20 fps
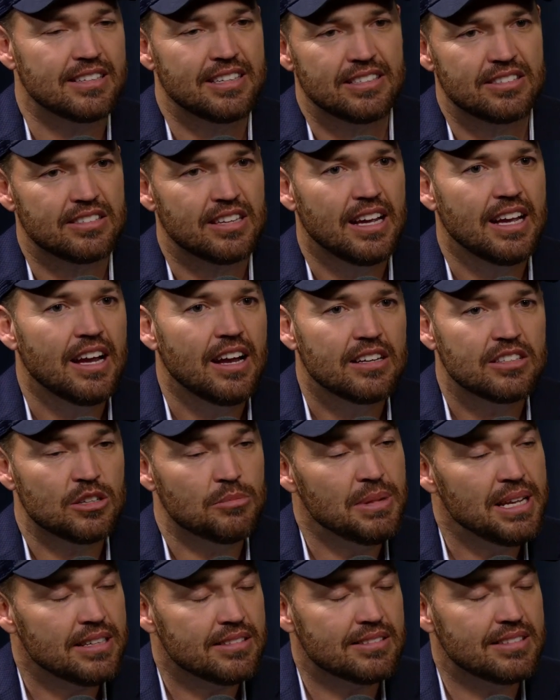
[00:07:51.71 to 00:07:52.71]
And it's to
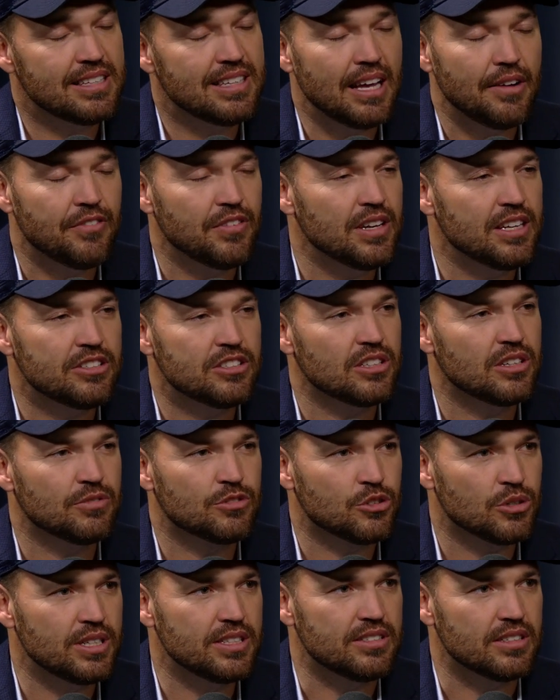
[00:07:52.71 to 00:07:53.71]
me, it's the definition of
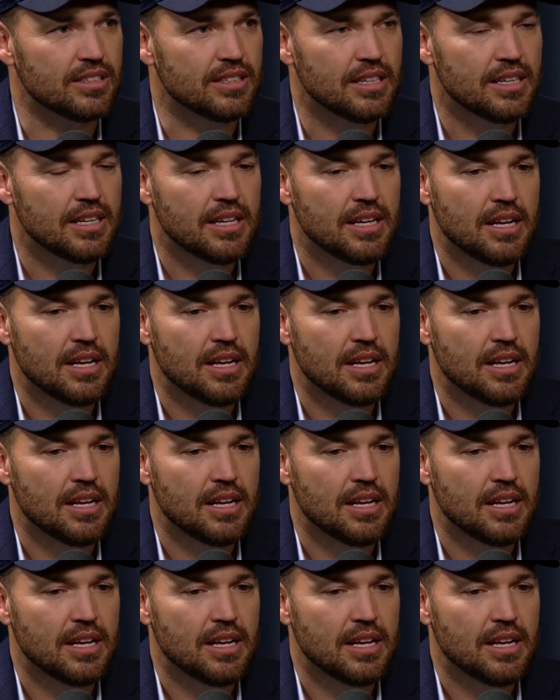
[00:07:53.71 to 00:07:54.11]
treason.